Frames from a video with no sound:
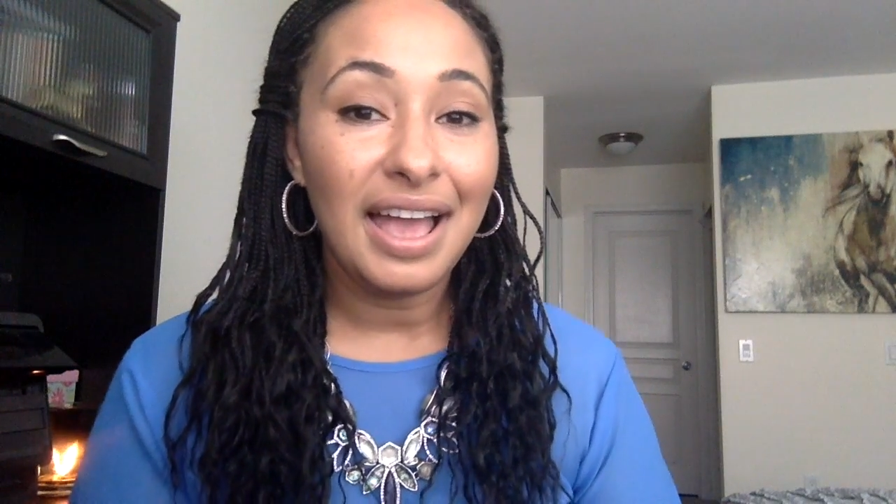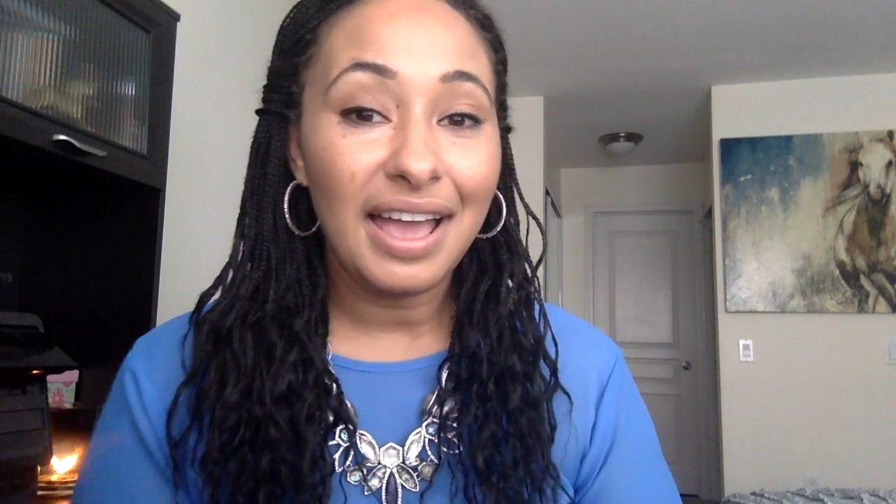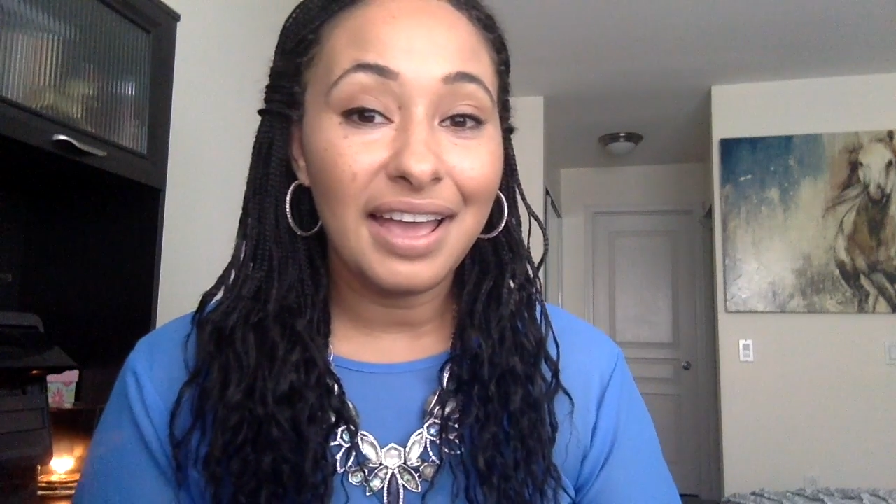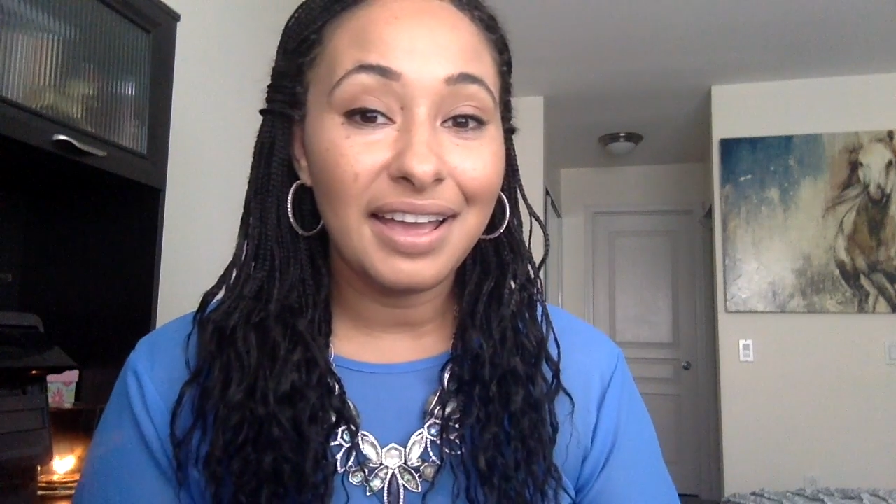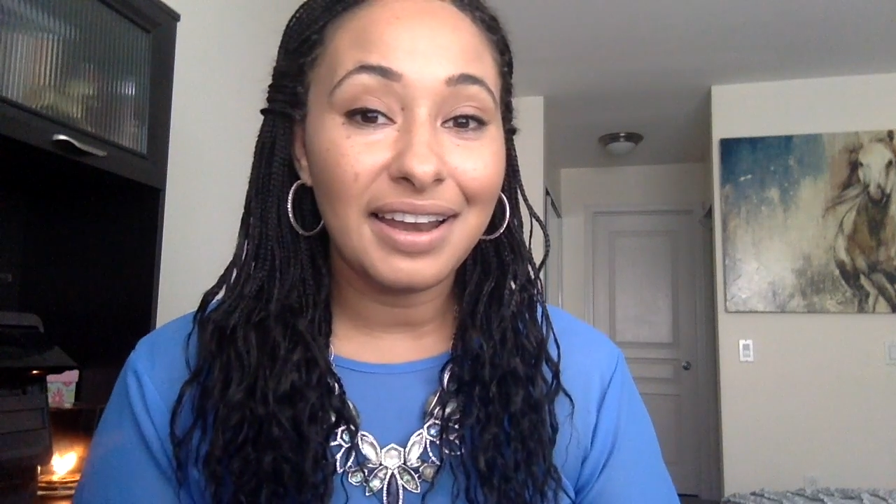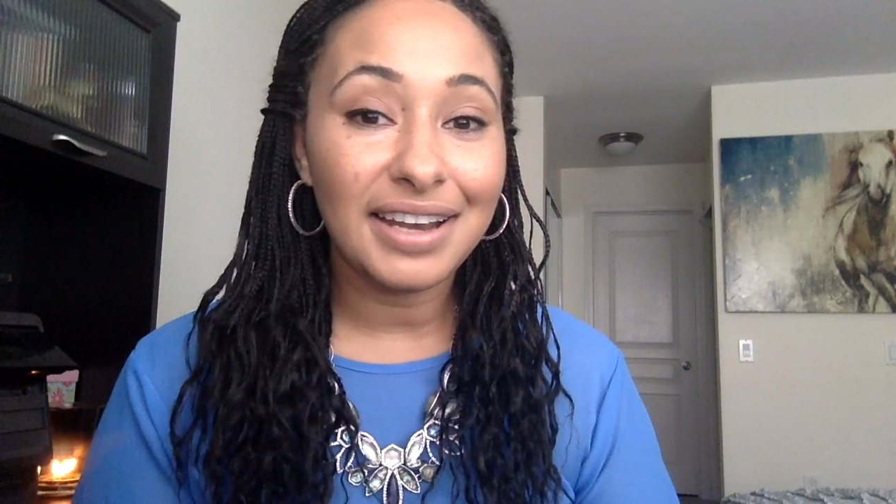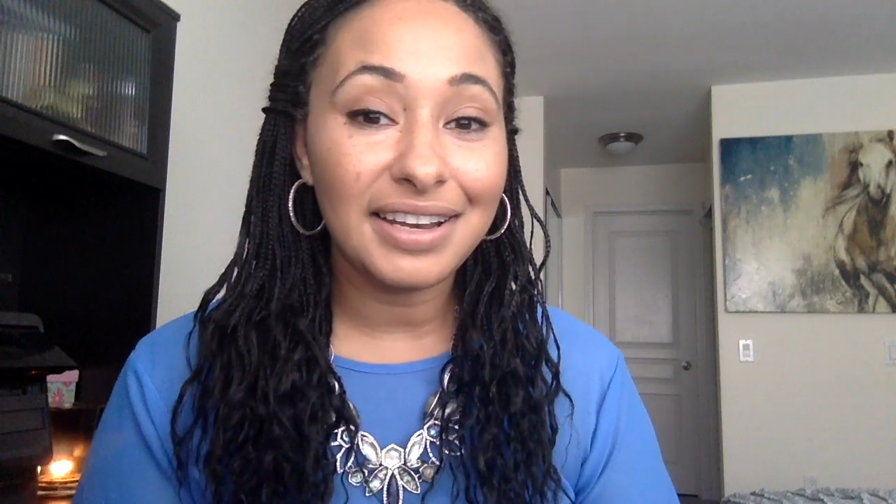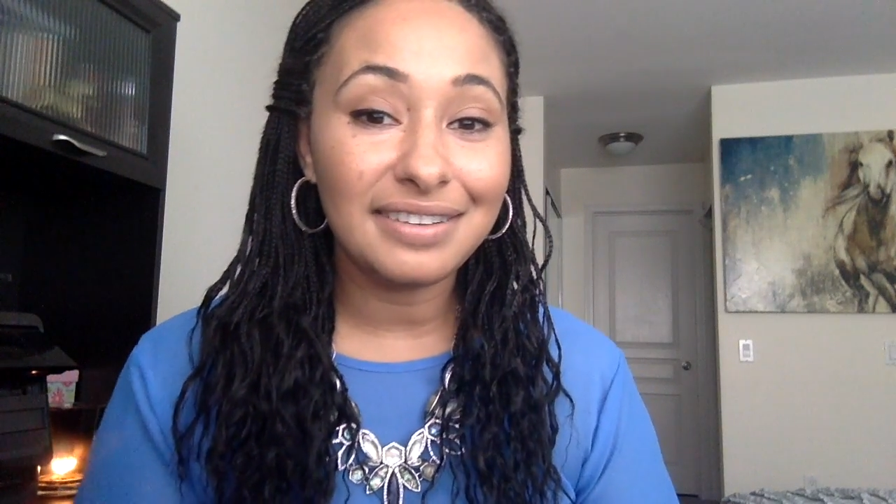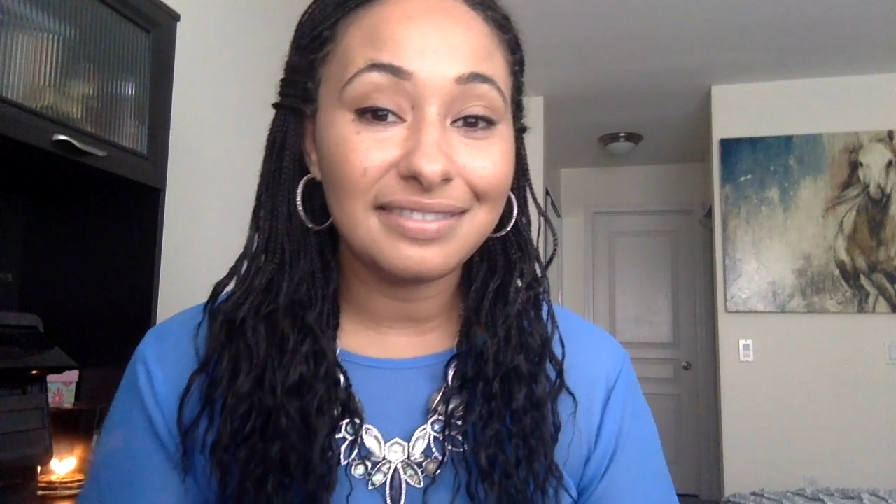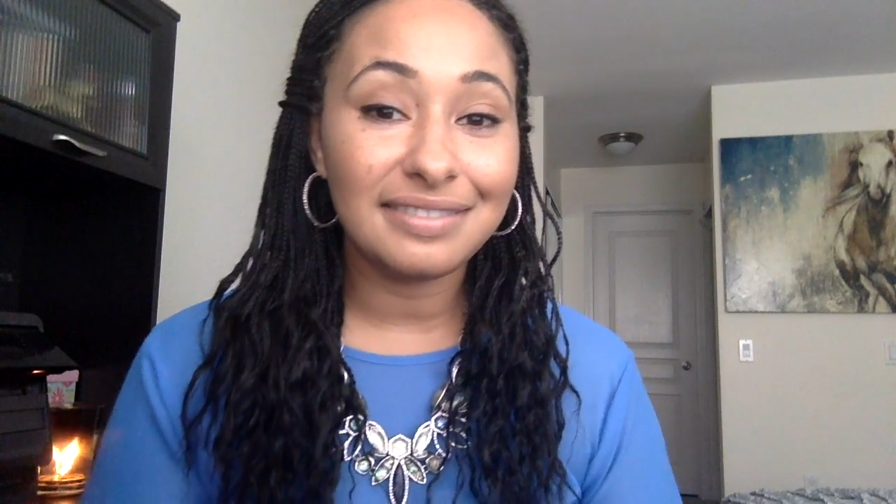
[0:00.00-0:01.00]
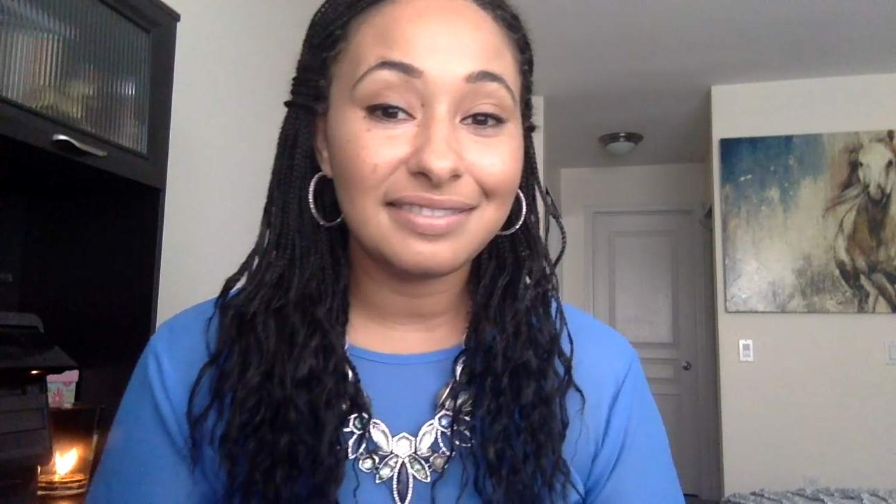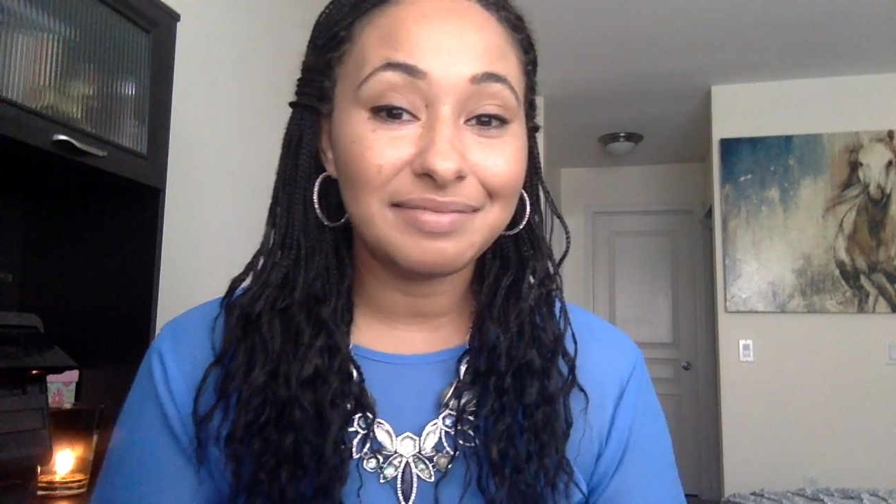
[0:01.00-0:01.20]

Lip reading: And I didn't